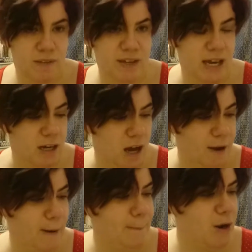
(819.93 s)
giving it a
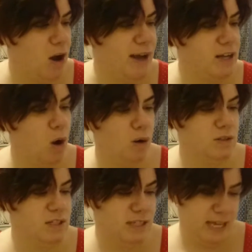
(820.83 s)
go. But I
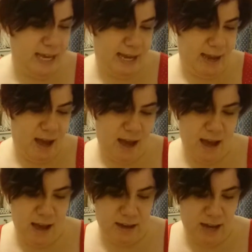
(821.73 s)
got the
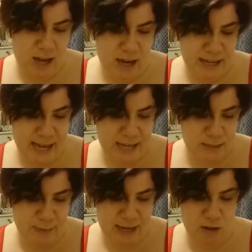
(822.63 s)
Colour
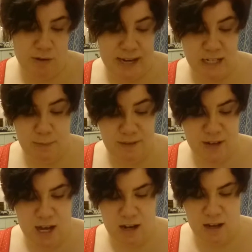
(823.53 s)
Academy, or Academy of
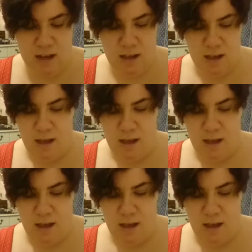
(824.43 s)
Colour,